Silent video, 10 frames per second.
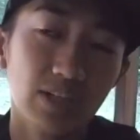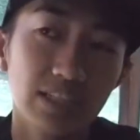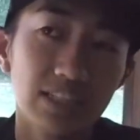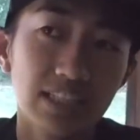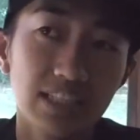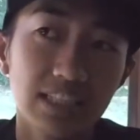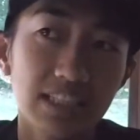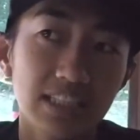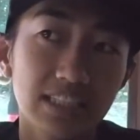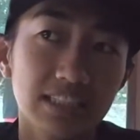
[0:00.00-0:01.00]
quite
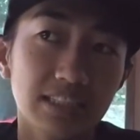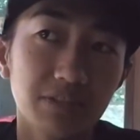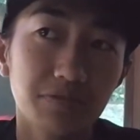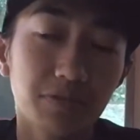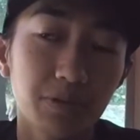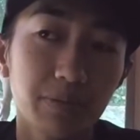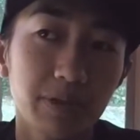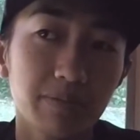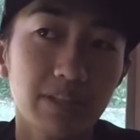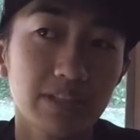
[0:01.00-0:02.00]
easier for
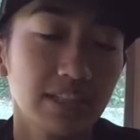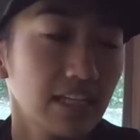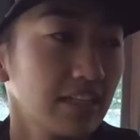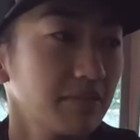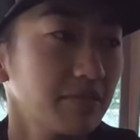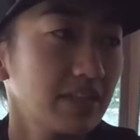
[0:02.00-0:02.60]
me, because I live